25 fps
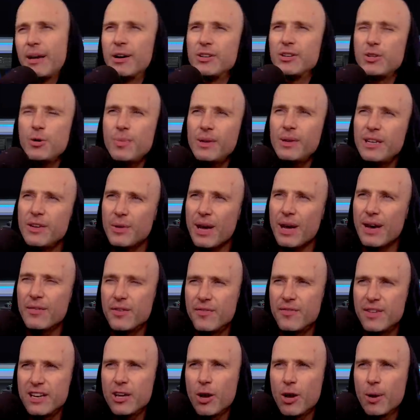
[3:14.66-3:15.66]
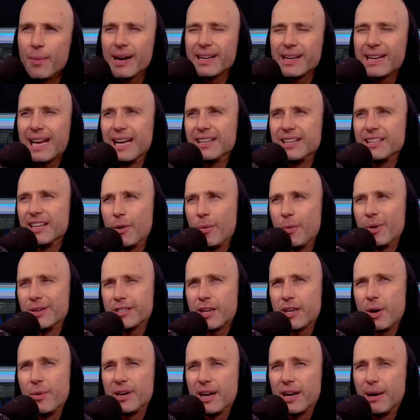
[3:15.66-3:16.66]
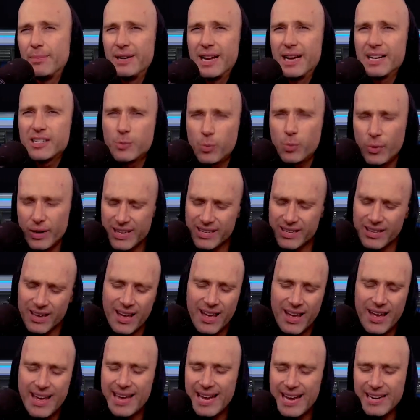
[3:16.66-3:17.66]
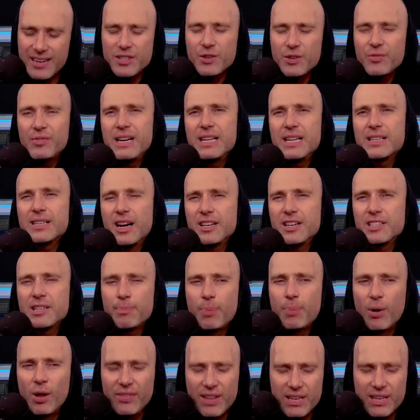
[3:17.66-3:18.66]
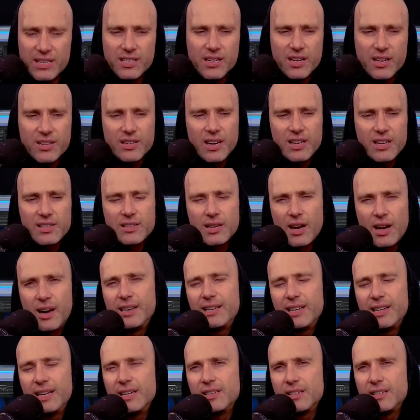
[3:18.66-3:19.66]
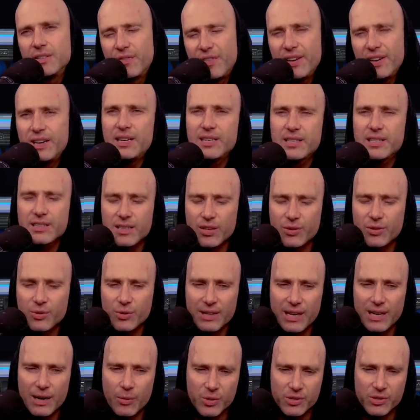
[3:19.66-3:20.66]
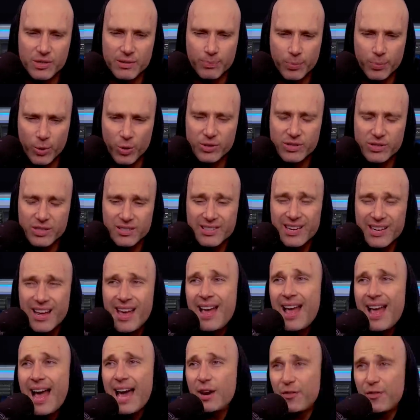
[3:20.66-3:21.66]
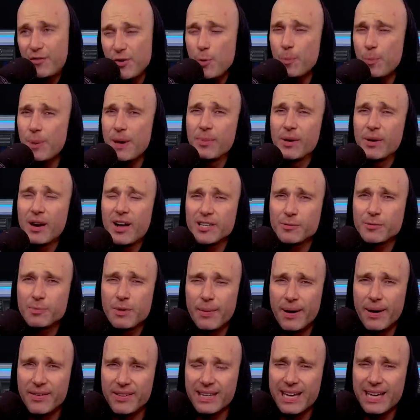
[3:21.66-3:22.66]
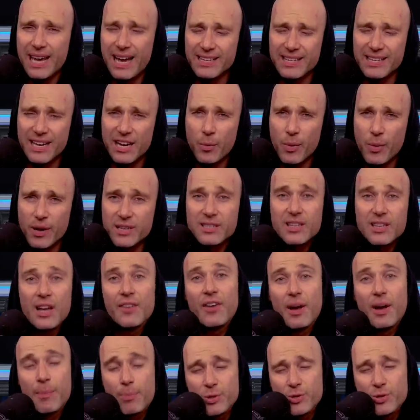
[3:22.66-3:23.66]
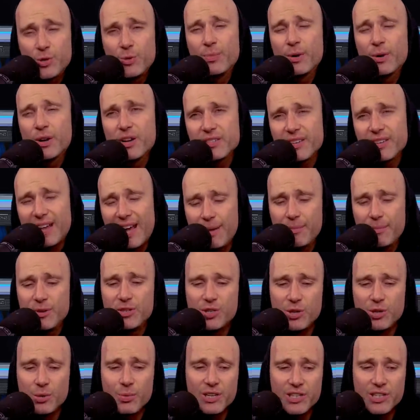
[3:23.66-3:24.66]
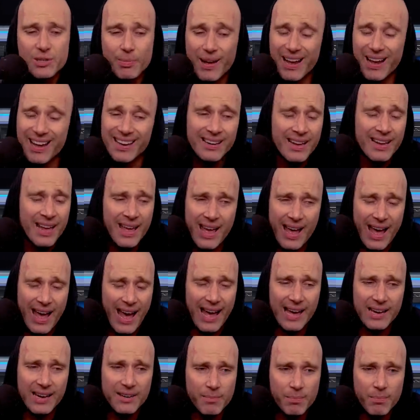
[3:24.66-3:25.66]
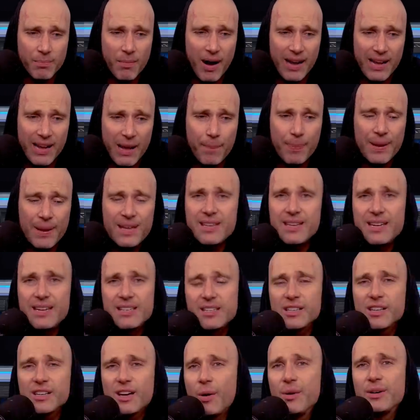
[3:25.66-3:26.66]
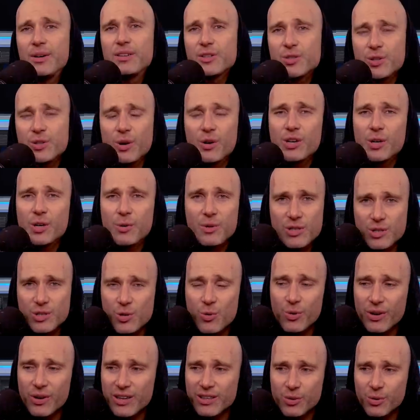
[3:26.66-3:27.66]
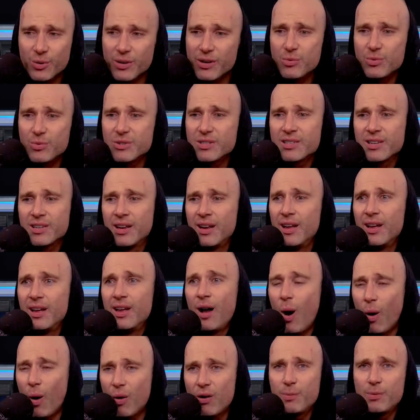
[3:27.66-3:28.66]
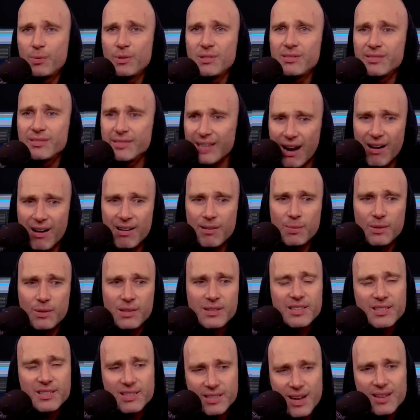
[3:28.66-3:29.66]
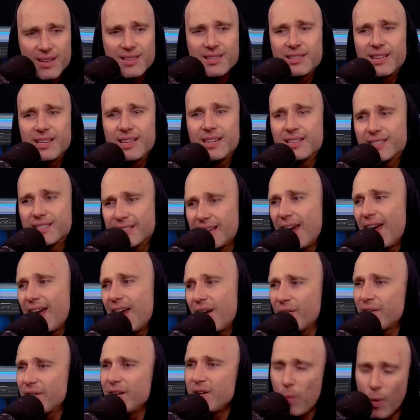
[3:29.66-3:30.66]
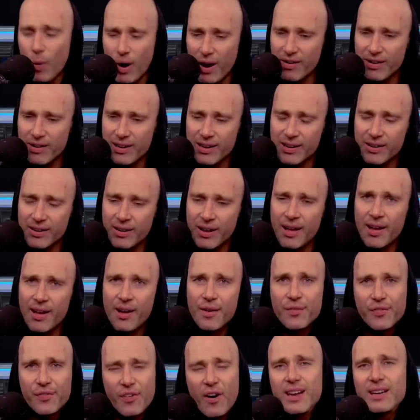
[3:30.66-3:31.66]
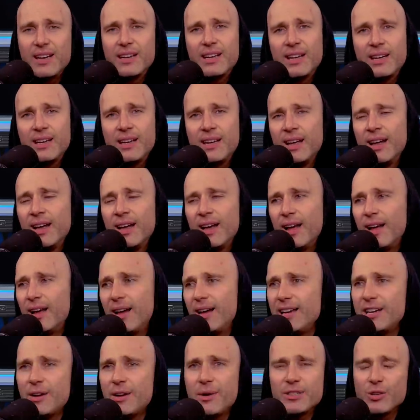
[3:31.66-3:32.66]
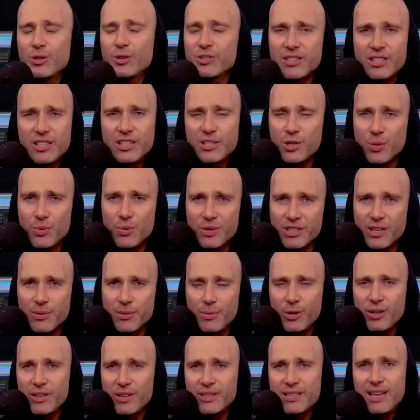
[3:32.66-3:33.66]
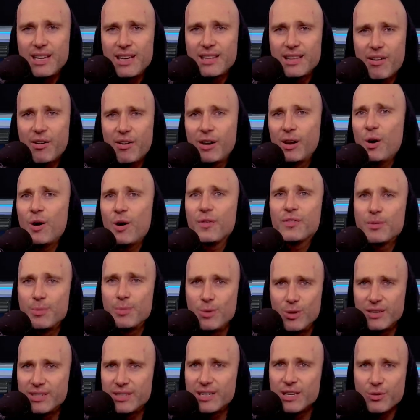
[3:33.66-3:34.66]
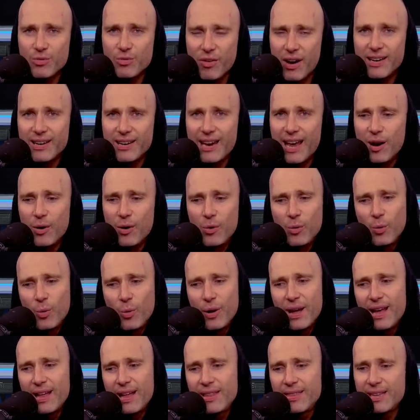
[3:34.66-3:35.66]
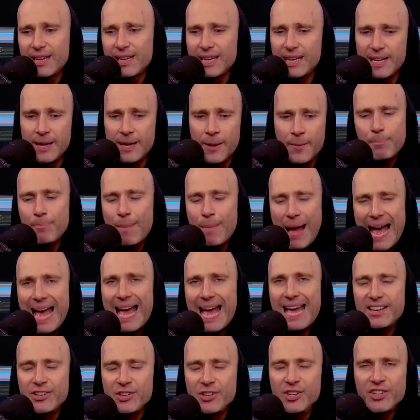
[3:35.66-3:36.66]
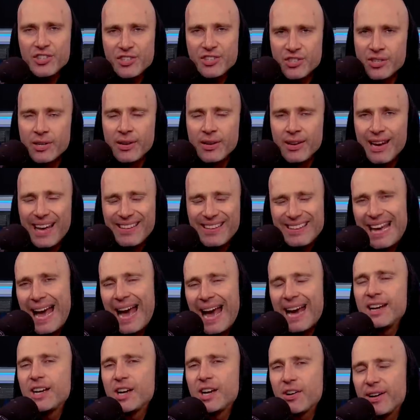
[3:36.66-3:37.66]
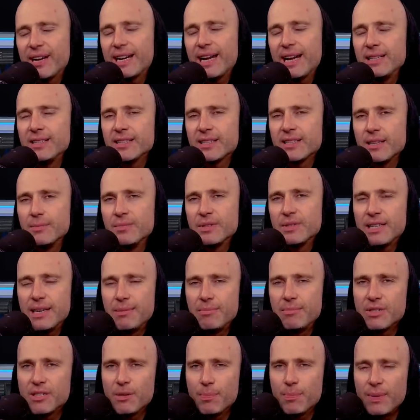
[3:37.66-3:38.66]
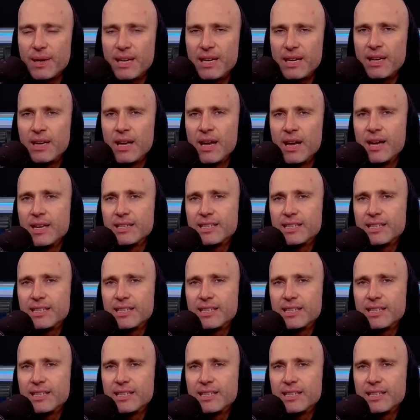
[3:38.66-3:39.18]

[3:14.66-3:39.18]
Now, I do believe we have a video about Kanye West going up next week. It doesn't really touch upon this because I tied it into fitness because I thought that was important. And a few people asked me about the Kanye West stuff, I presume because I am a Jewish man. And my opinion isn't going to shock you at all. I thought it was horrible, terrible, disgusting, scary, worrying, frightening. You know, it's not just the Jewish community. There are a lot of communities right now where the madness and the anger against them seems to be